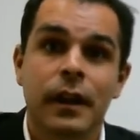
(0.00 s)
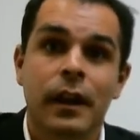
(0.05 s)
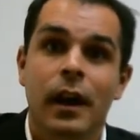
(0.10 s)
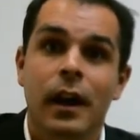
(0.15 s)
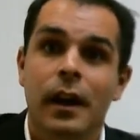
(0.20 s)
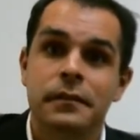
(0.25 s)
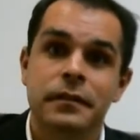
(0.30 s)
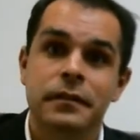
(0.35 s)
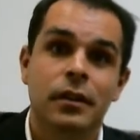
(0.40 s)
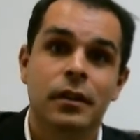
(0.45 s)

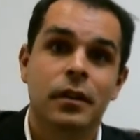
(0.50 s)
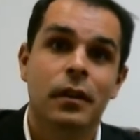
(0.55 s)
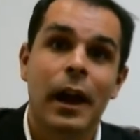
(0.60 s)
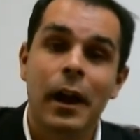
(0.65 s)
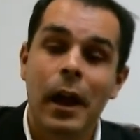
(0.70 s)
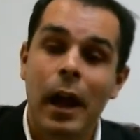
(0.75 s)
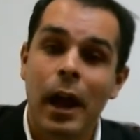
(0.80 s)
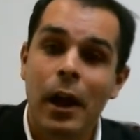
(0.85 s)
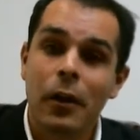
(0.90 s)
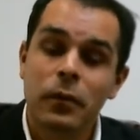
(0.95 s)
You know,
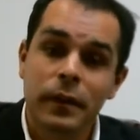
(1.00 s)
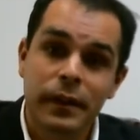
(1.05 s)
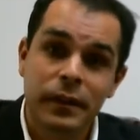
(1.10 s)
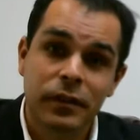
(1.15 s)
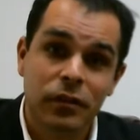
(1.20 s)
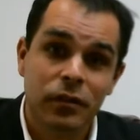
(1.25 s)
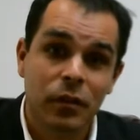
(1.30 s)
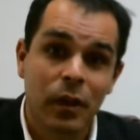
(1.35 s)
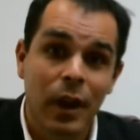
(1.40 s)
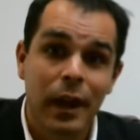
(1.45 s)
I really
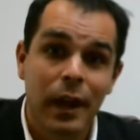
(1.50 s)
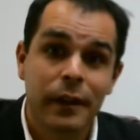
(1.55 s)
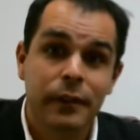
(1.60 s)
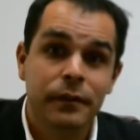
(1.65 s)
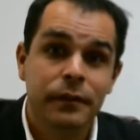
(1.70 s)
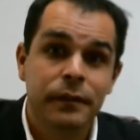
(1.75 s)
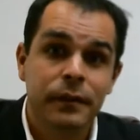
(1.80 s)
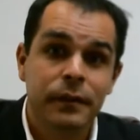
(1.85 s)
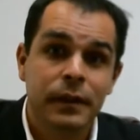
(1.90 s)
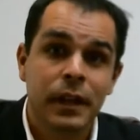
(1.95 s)

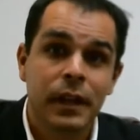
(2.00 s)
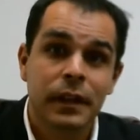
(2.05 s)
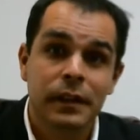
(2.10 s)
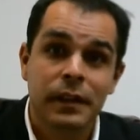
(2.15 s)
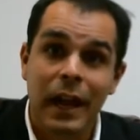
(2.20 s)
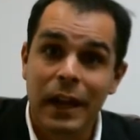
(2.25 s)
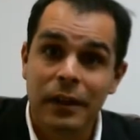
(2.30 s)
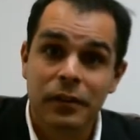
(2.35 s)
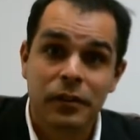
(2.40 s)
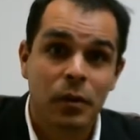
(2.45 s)
strive
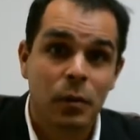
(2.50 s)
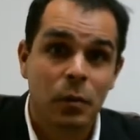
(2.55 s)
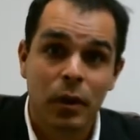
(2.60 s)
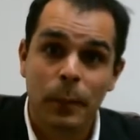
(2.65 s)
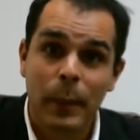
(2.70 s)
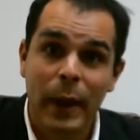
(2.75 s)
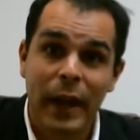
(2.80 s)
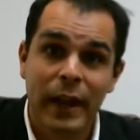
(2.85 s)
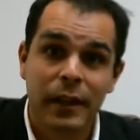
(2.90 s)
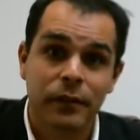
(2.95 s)
not to work
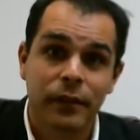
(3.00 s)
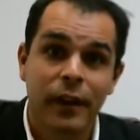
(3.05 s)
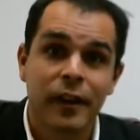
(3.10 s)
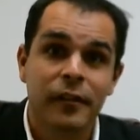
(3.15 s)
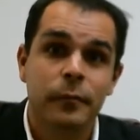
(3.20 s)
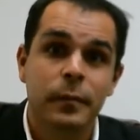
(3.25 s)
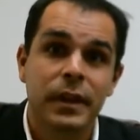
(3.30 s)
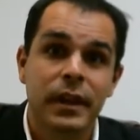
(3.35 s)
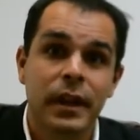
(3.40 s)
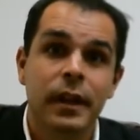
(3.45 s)
past 5
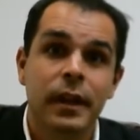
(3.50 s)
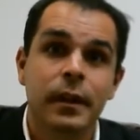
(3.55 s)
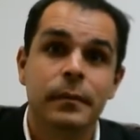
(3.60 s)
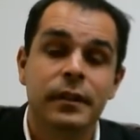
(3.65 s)
p.m.